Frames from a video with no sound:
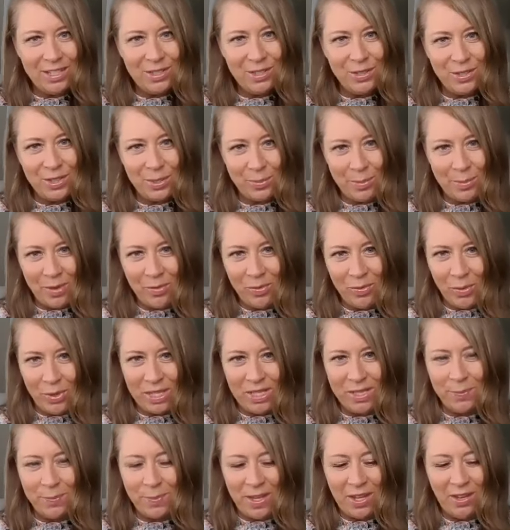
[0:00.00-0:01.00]
due to my
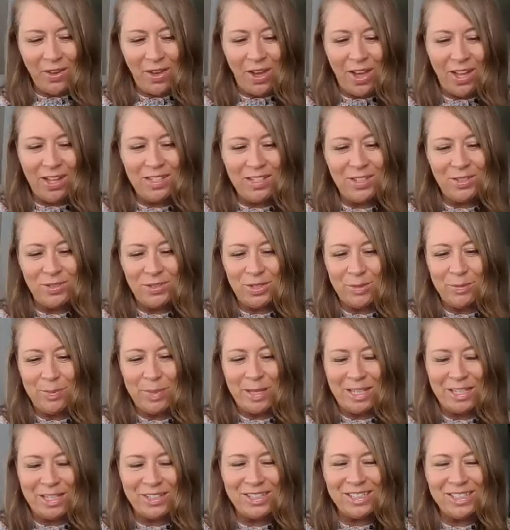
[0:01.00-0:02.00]
voice being gone due to
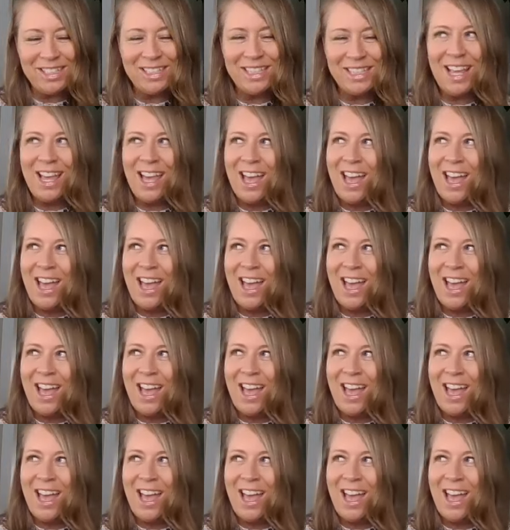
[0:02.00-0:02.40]
pinners,